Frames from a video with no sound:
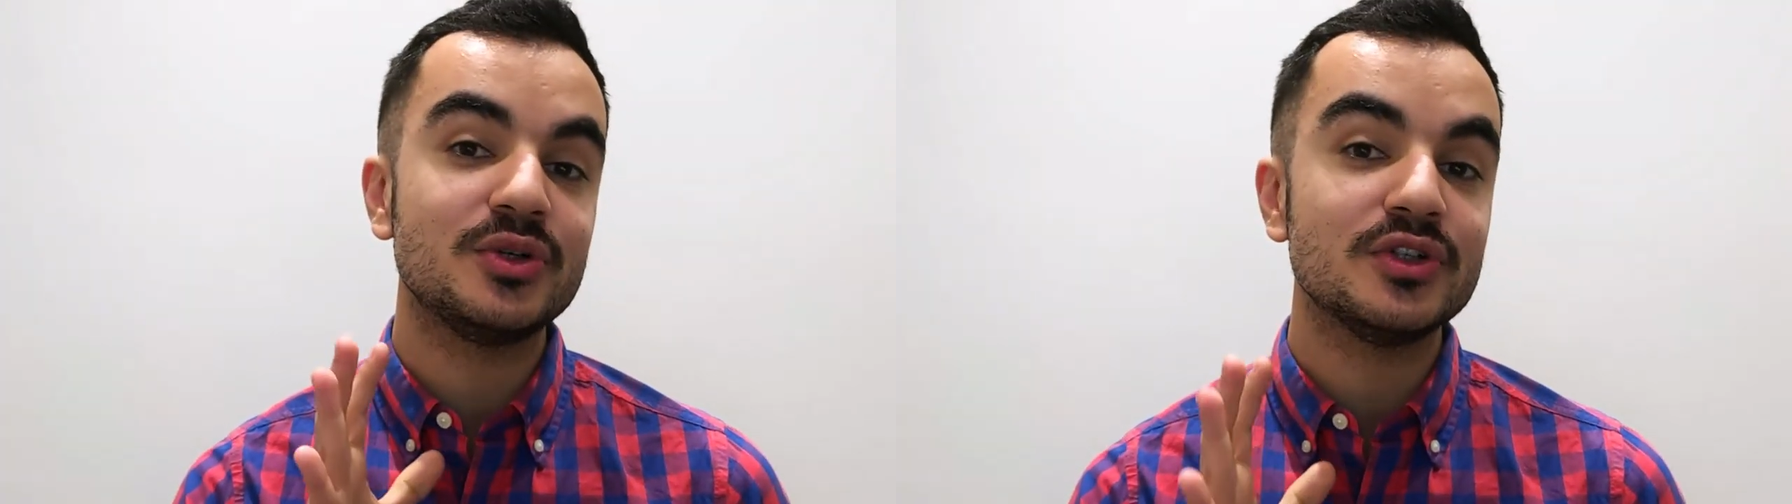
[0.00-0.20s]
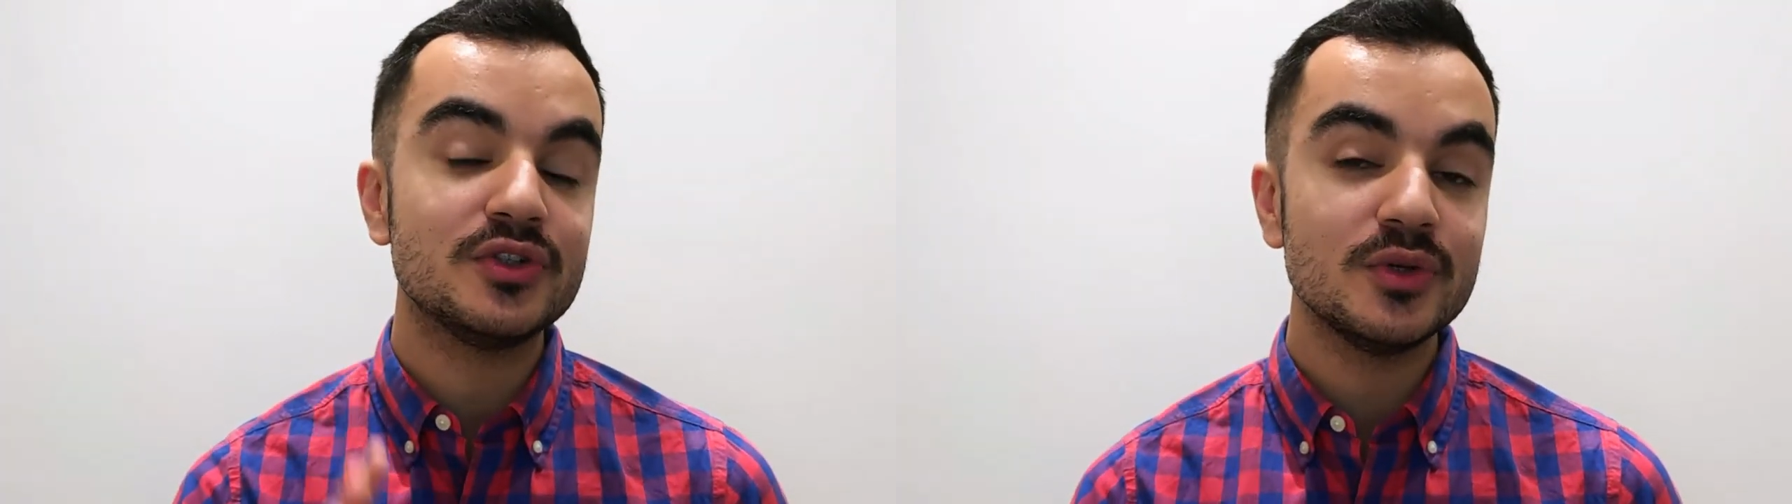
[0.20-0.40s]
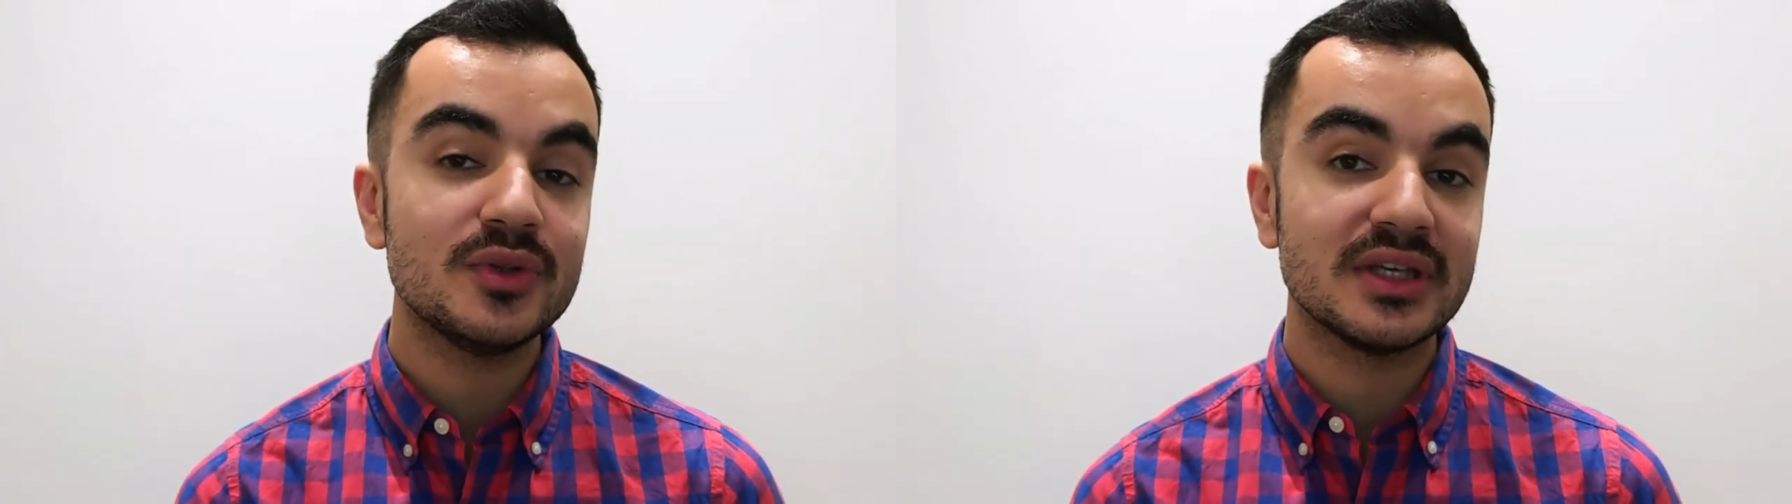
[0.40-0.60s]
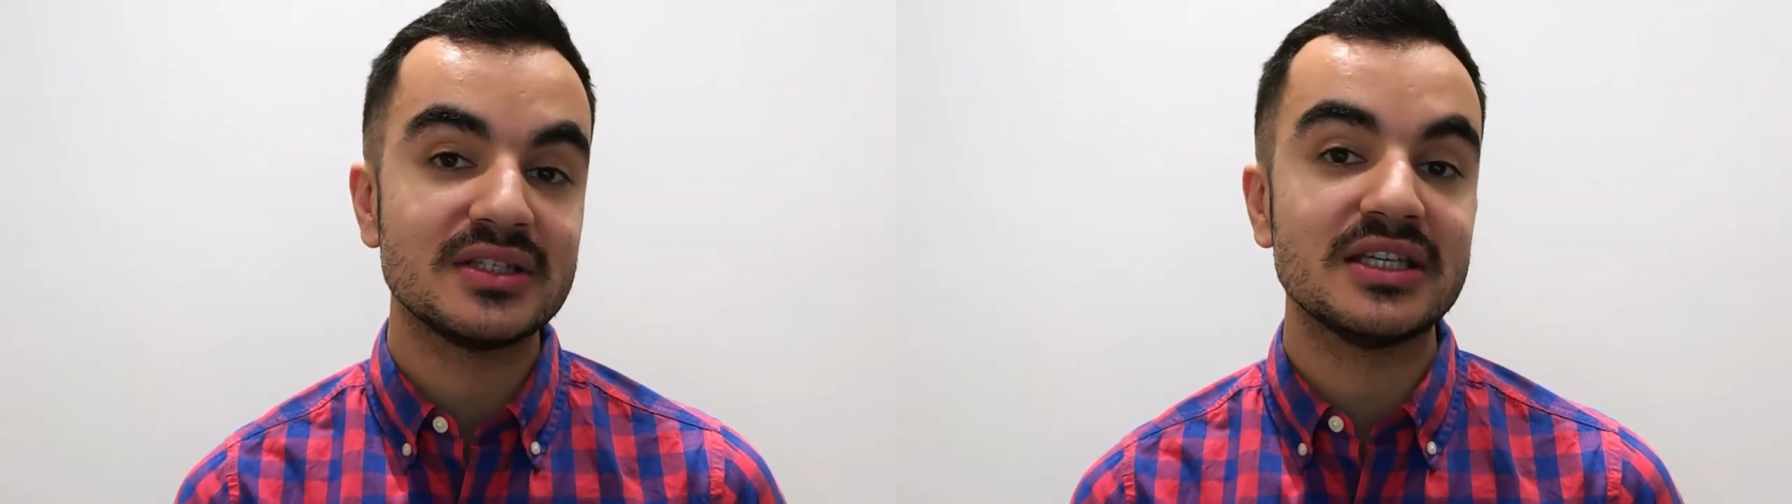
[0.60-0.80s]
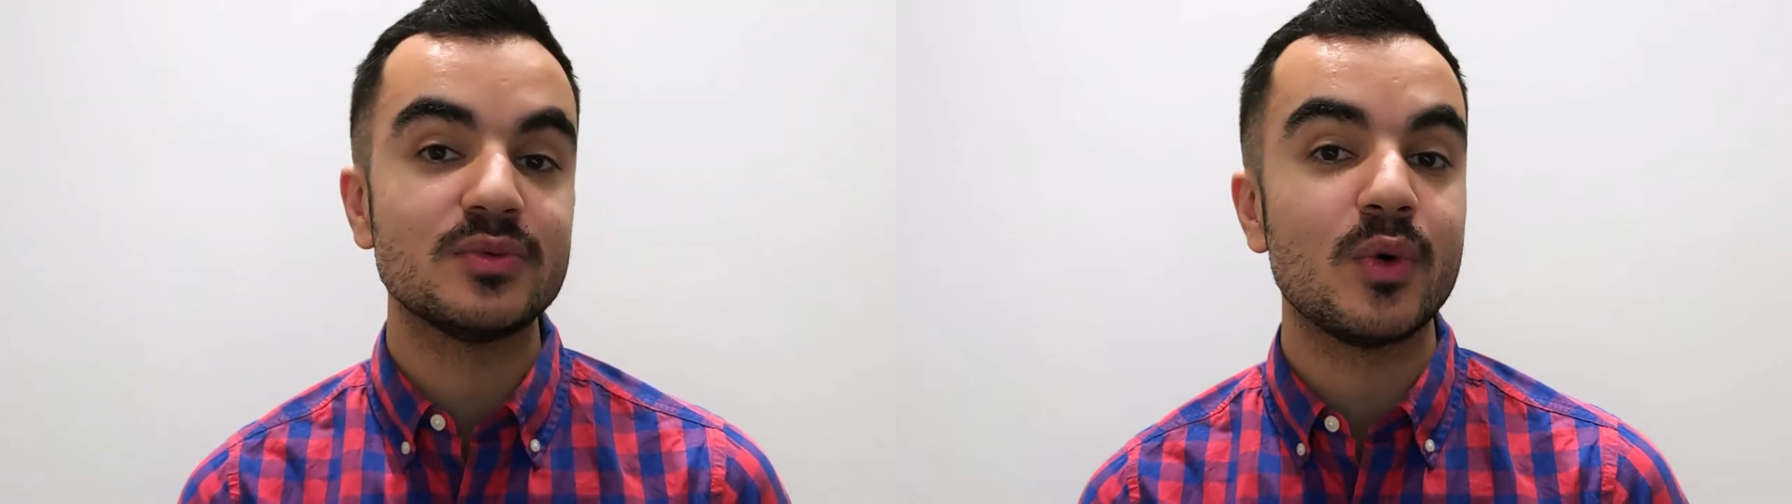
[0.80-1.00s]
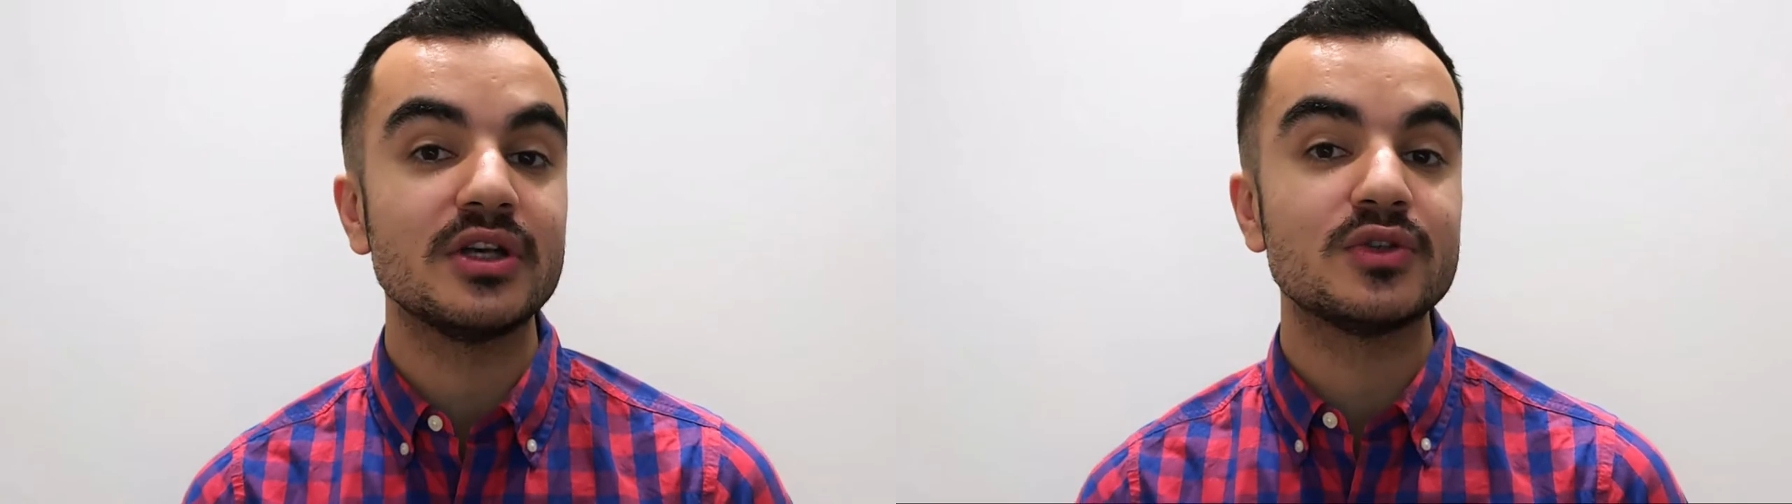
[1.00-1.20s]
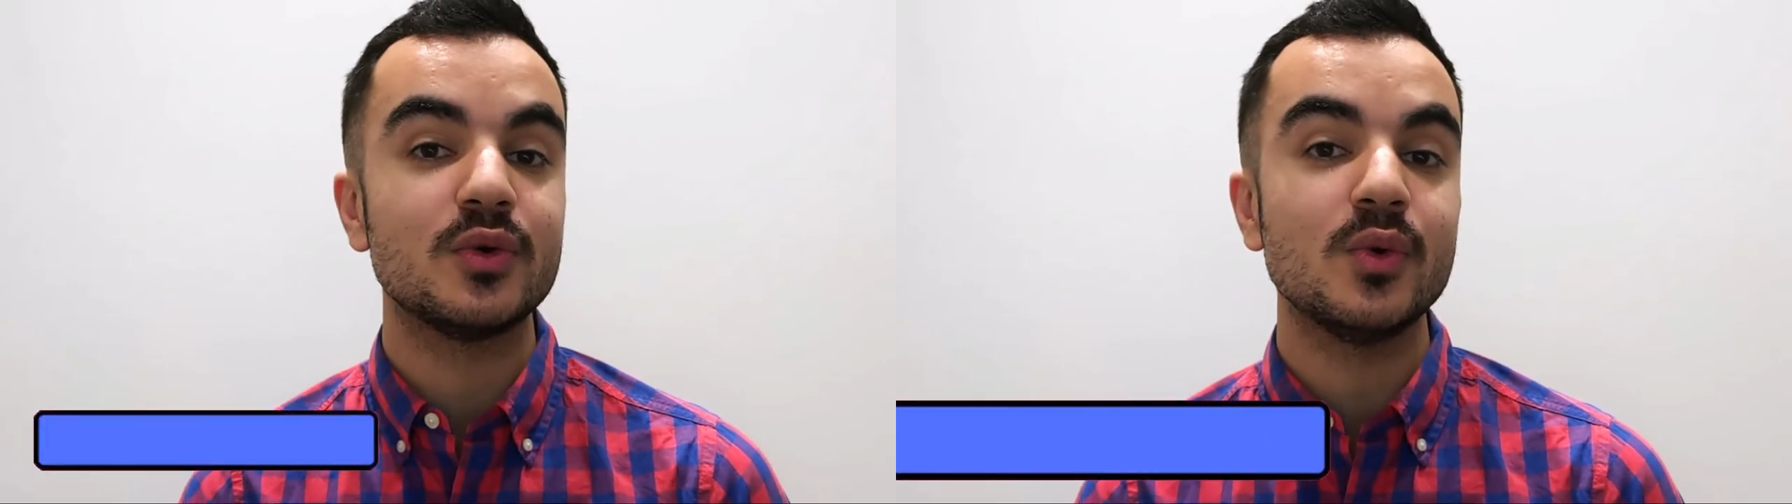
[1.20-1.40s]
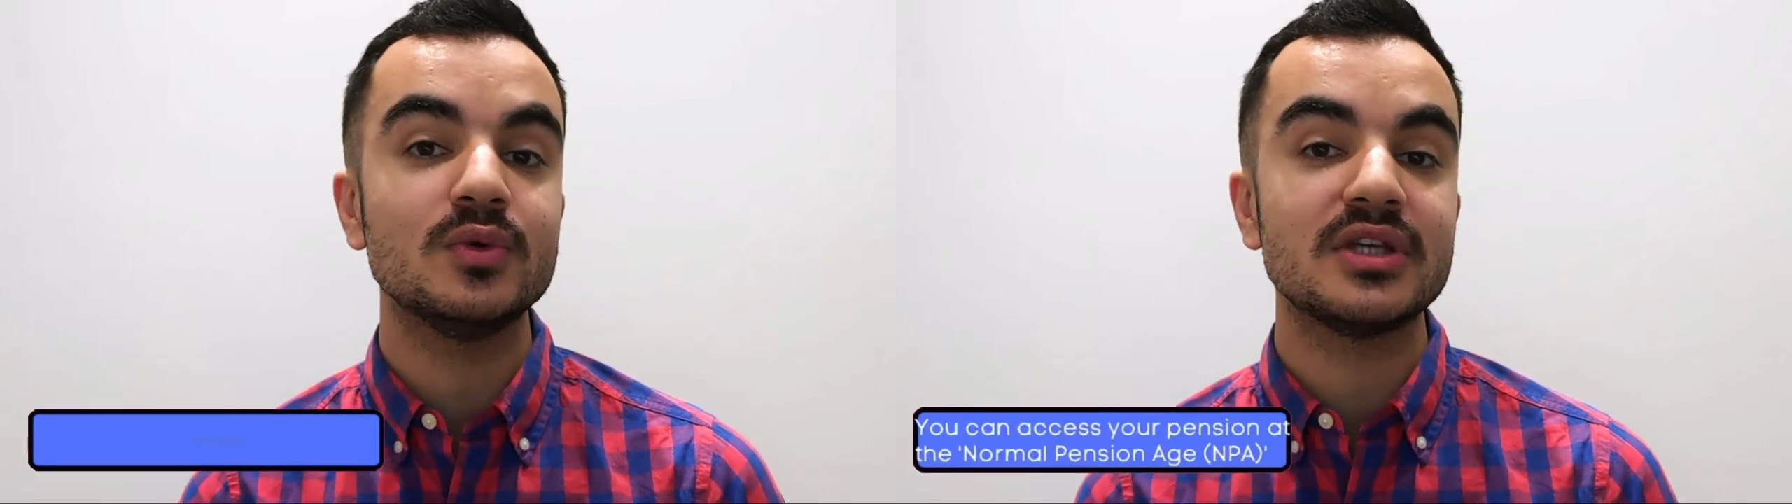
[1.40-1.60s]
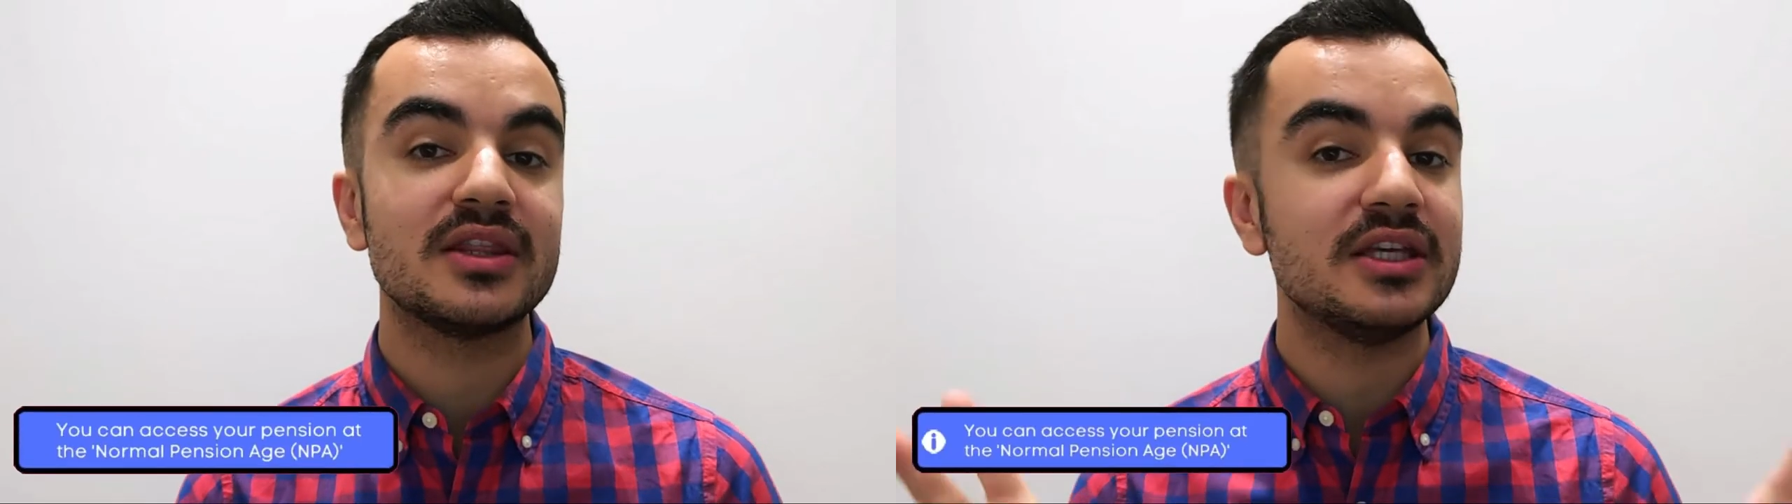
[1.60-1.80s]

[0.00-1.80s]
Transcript: can do this is what is called